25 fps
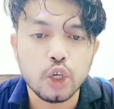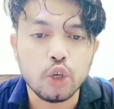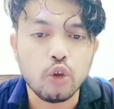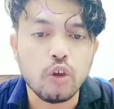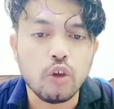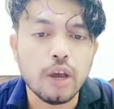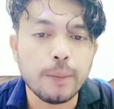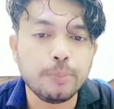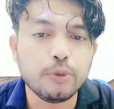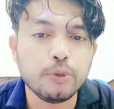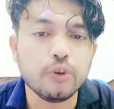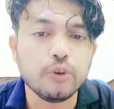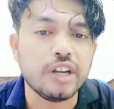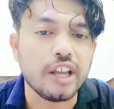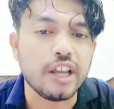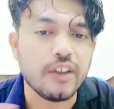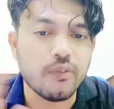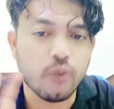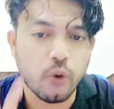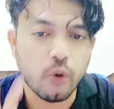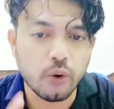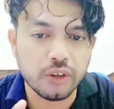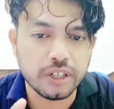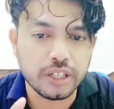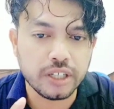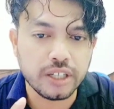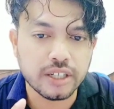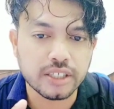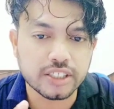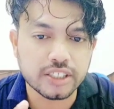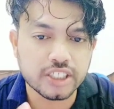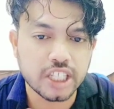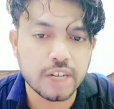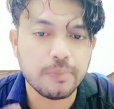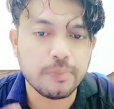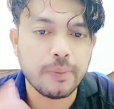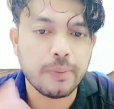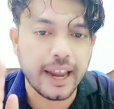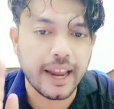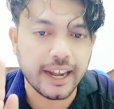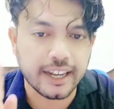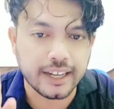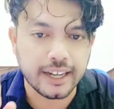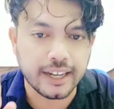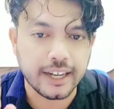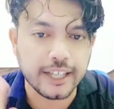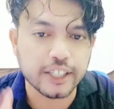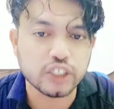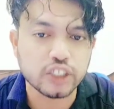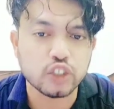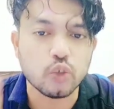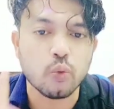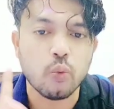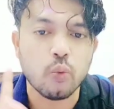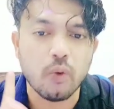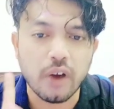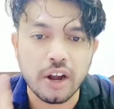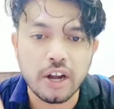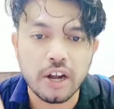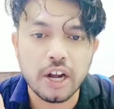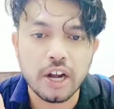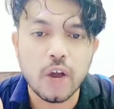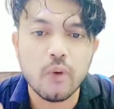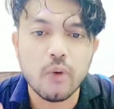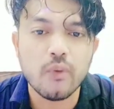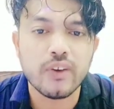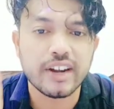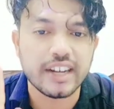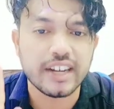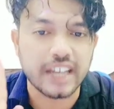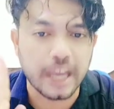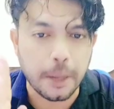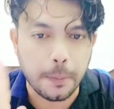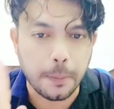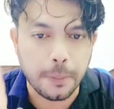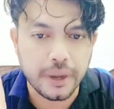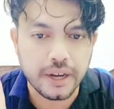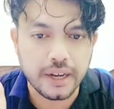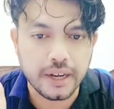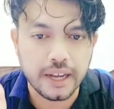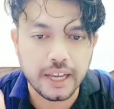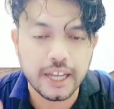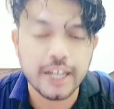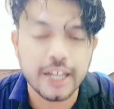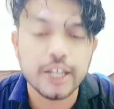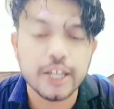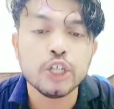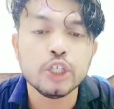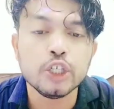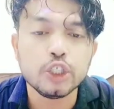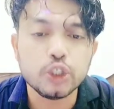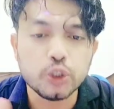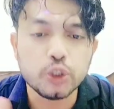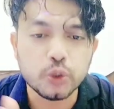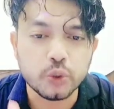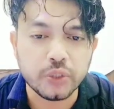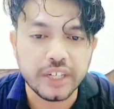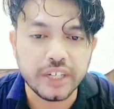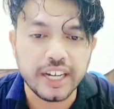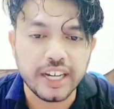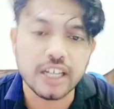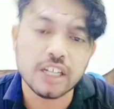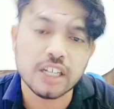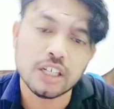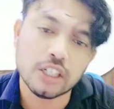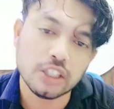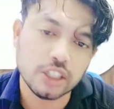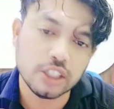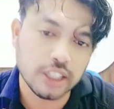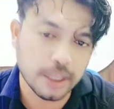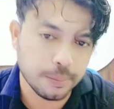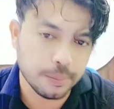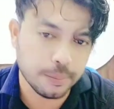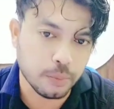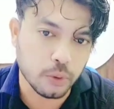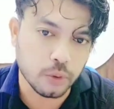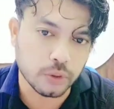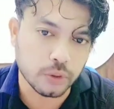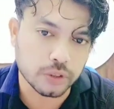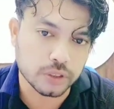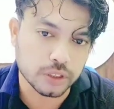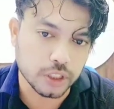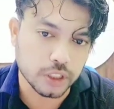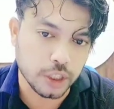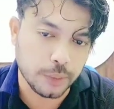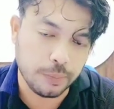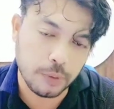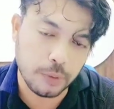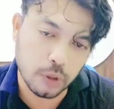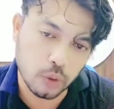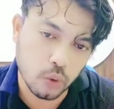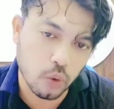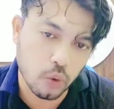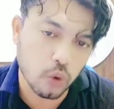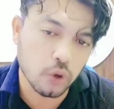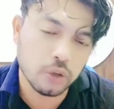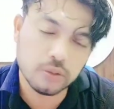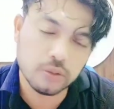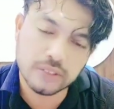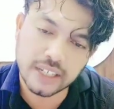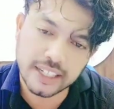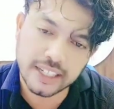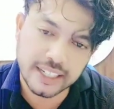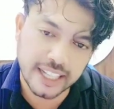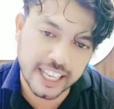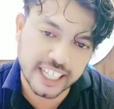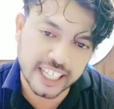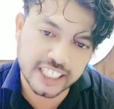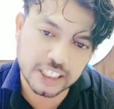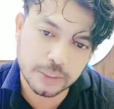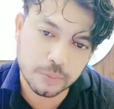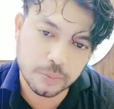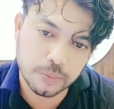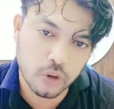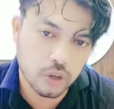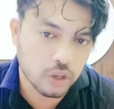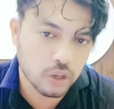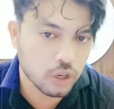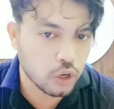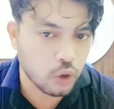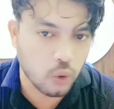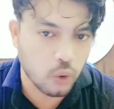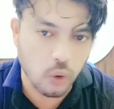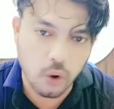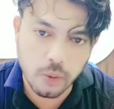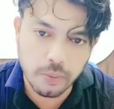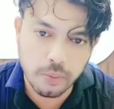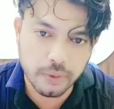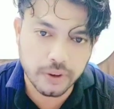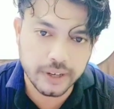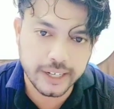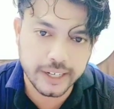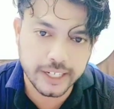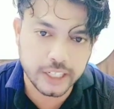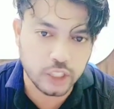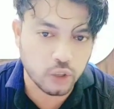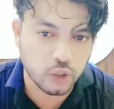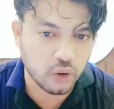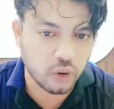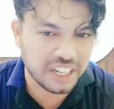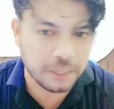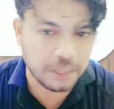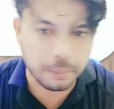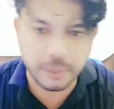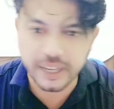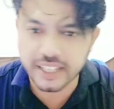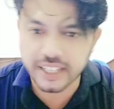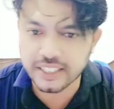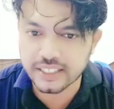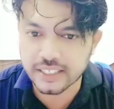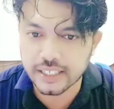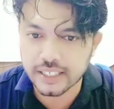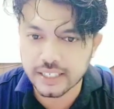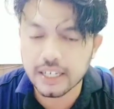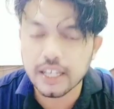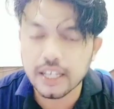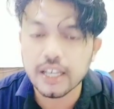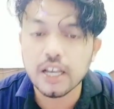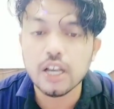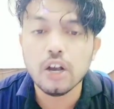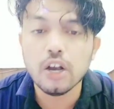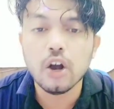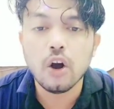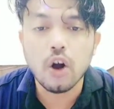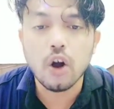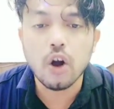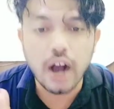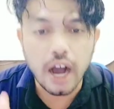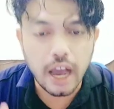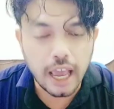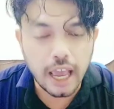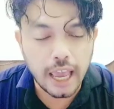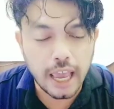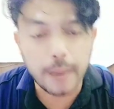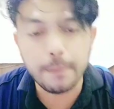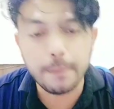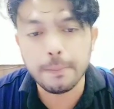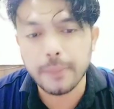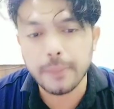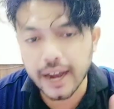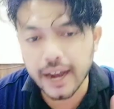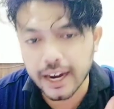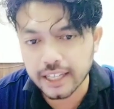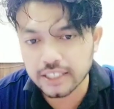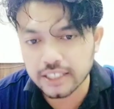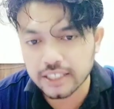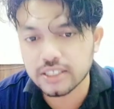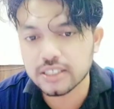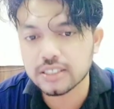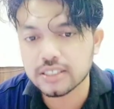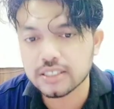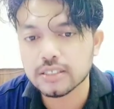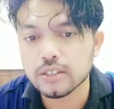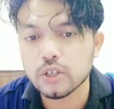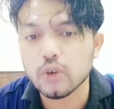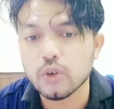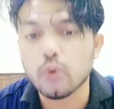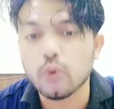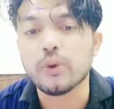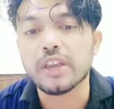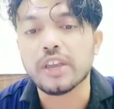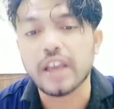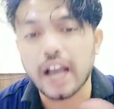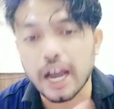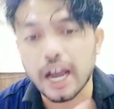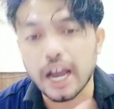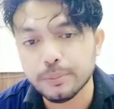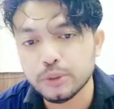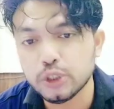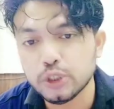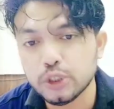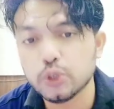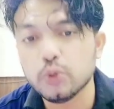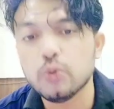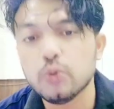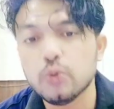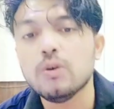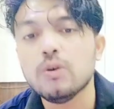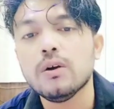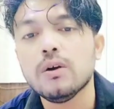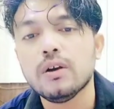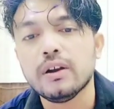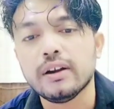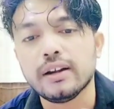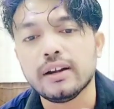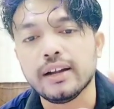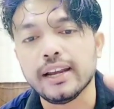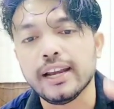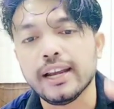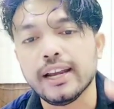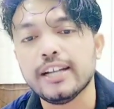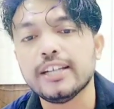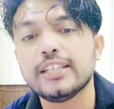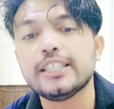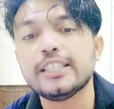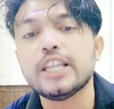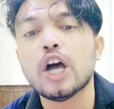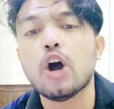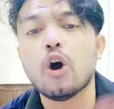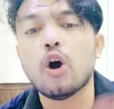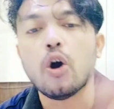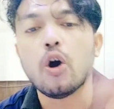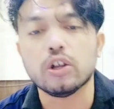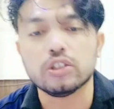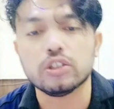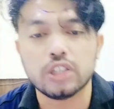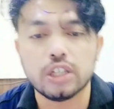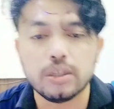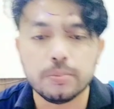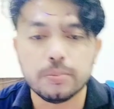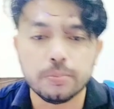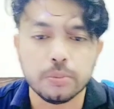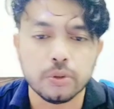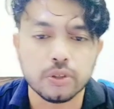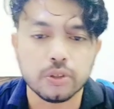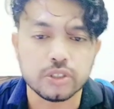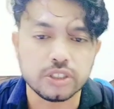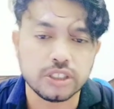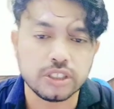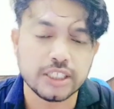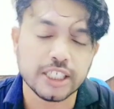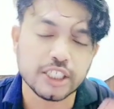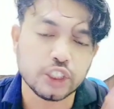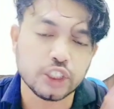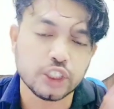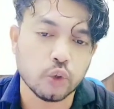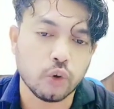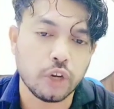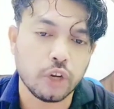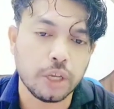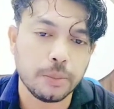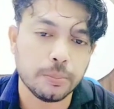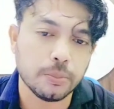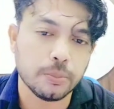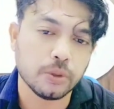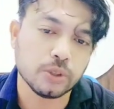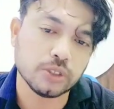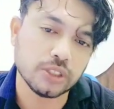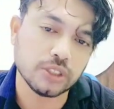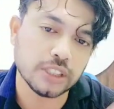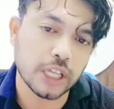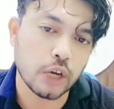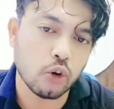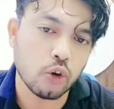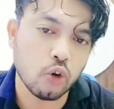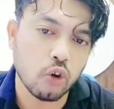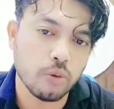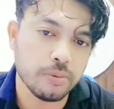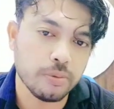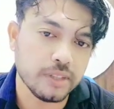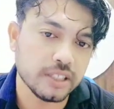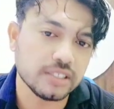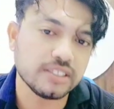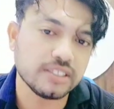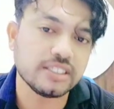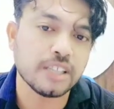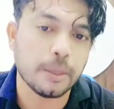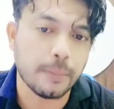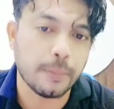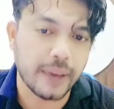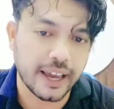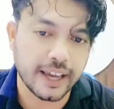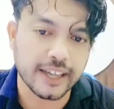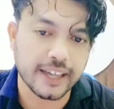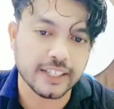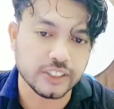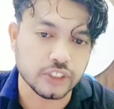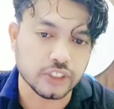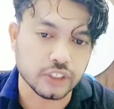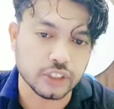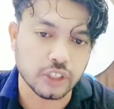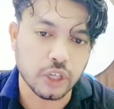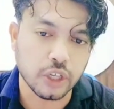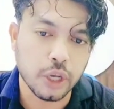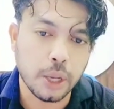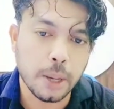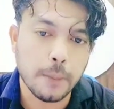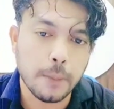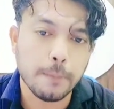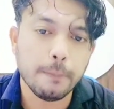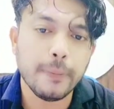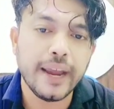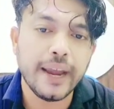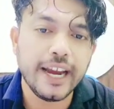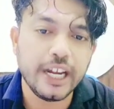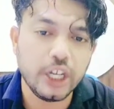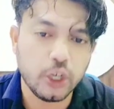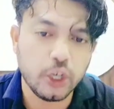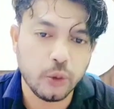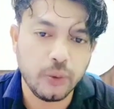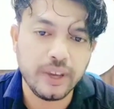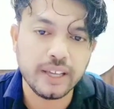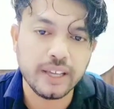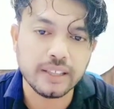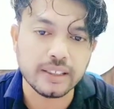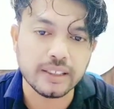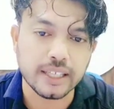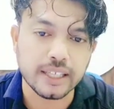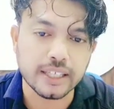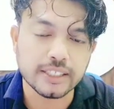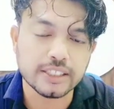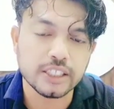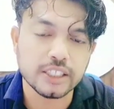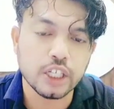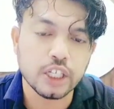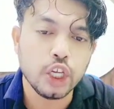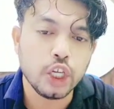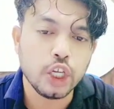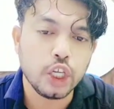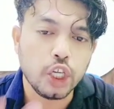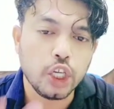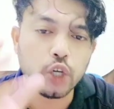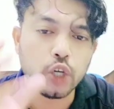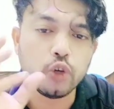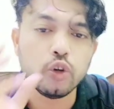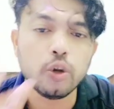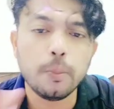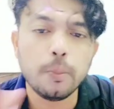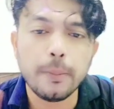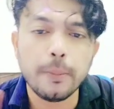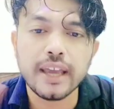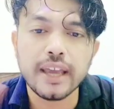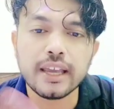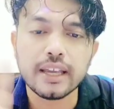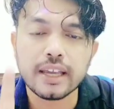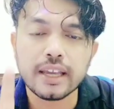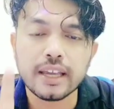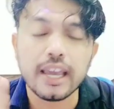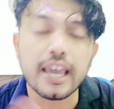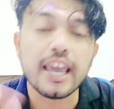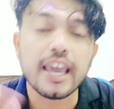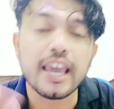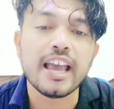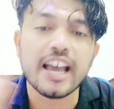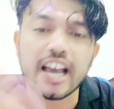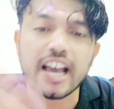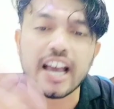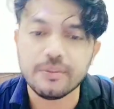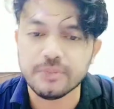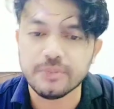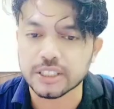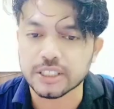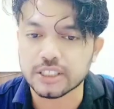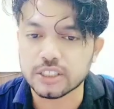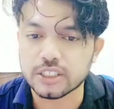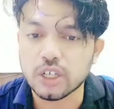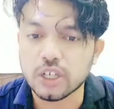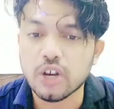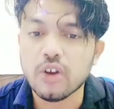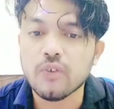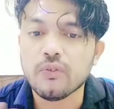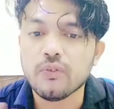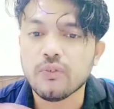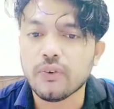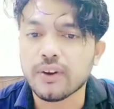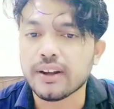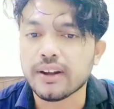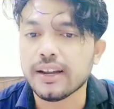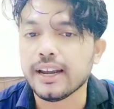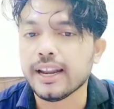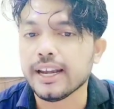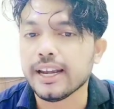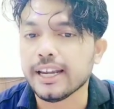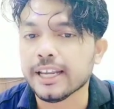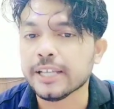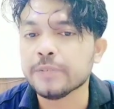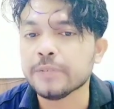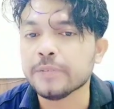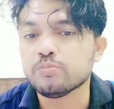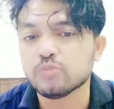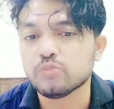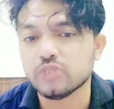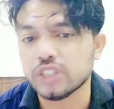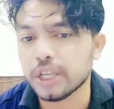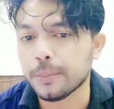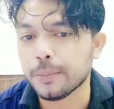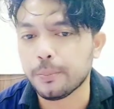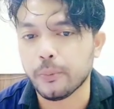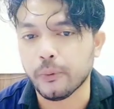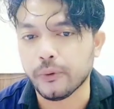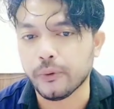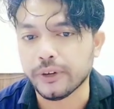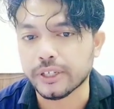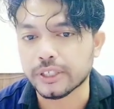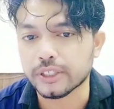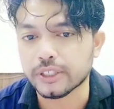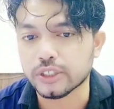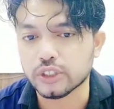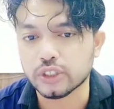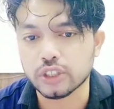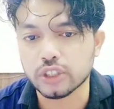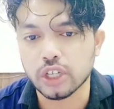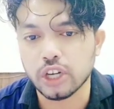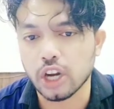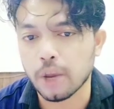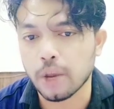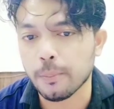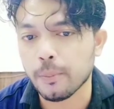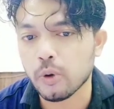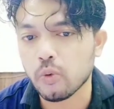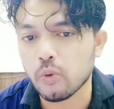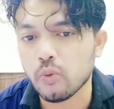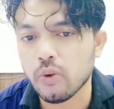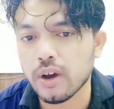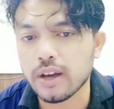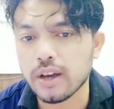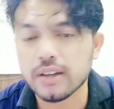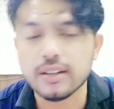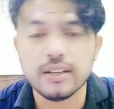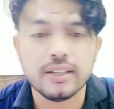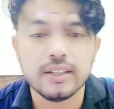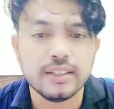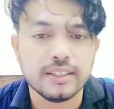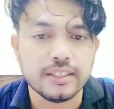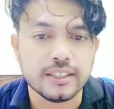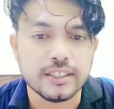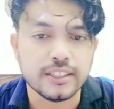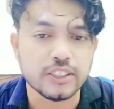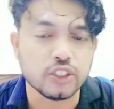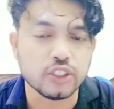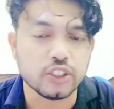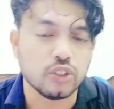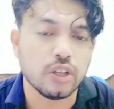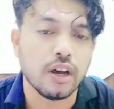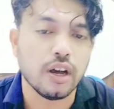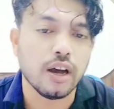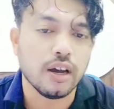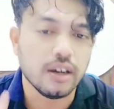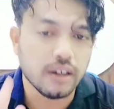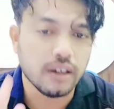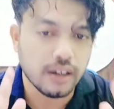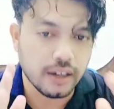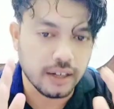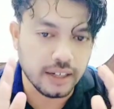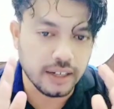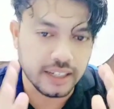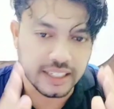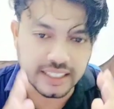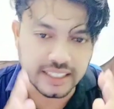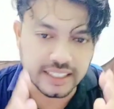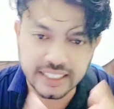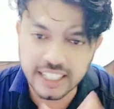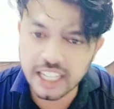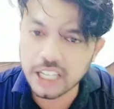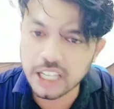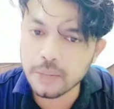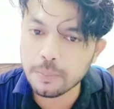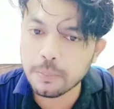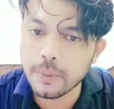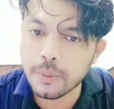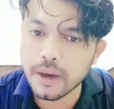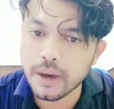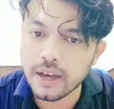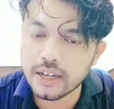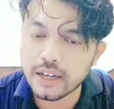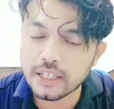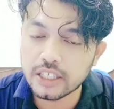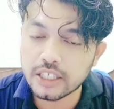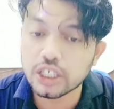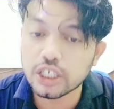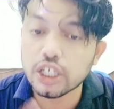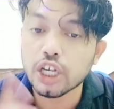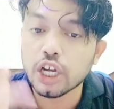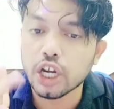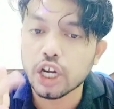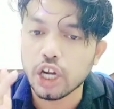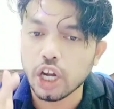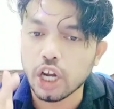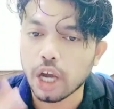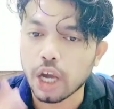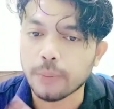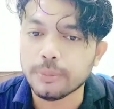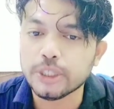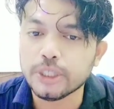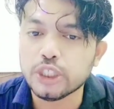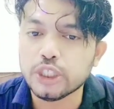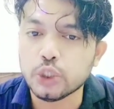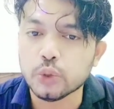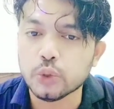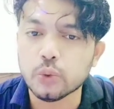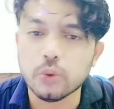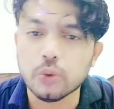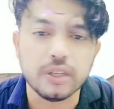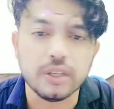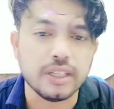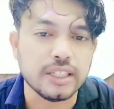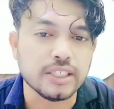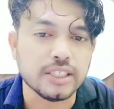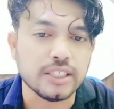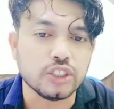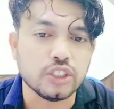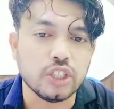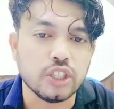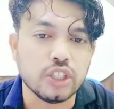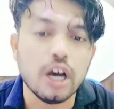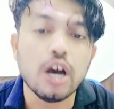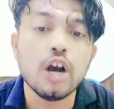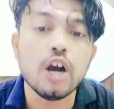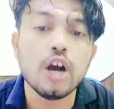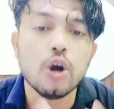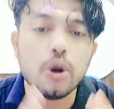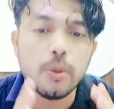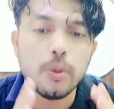you have to devote yourself at least 1 hour every day to read the books. If you go to the textbook, go for it, not a big deal. Apart, we have to read the other books, the story books, the novels, the magazine. By doing this, you could make a habit for learning the point. So number one is the listening part, number two is the